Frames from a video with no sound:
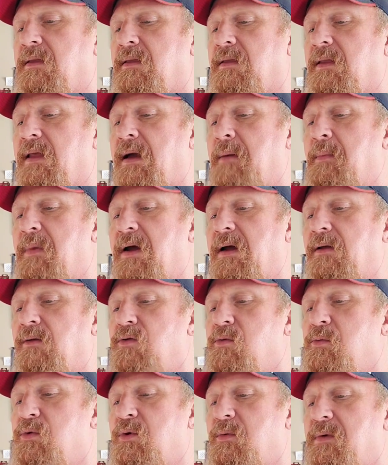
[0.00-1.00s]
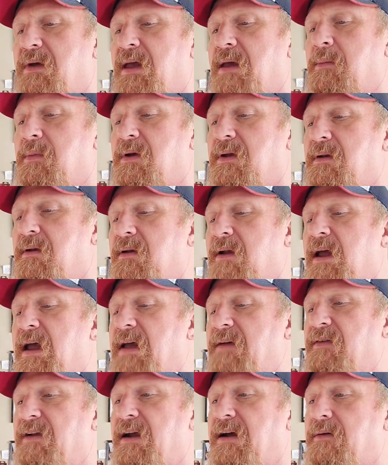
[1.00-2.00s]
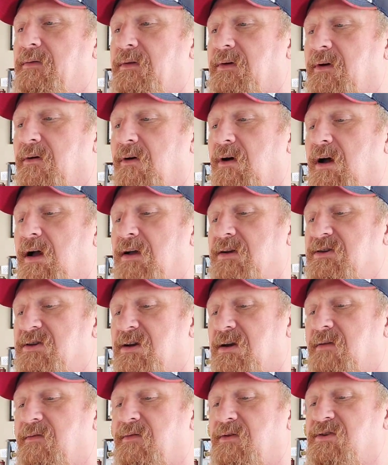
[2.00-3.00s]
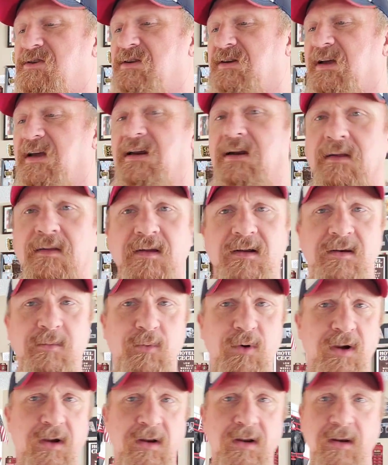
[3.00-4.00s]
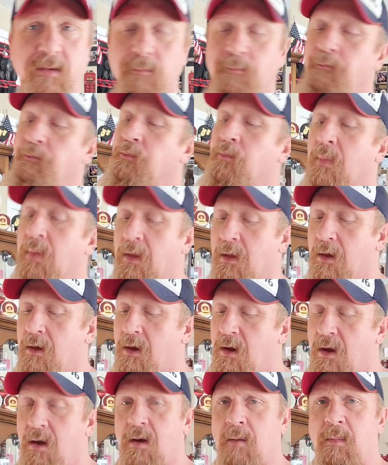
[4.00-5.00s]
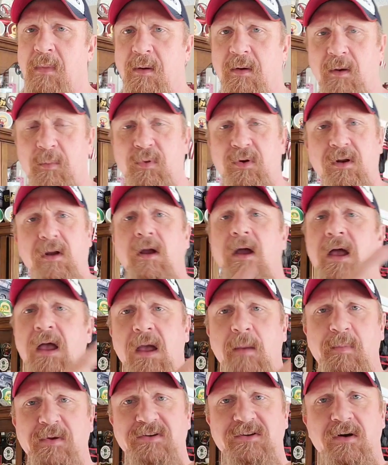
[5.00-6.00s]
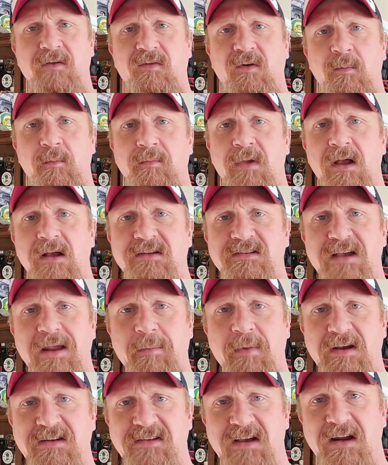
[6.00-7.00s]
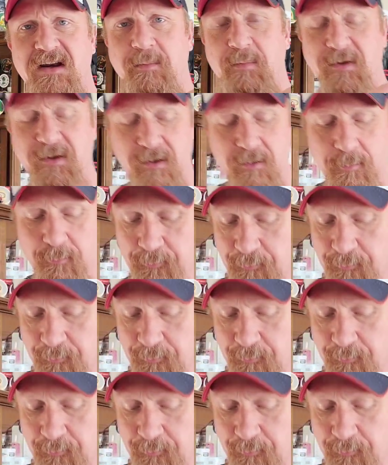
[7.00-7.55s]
that my aluminum came in. I have it out in the garage. Unfortunately, I didn't think to bring it in. Maybe I'll put a picture of them side by side up here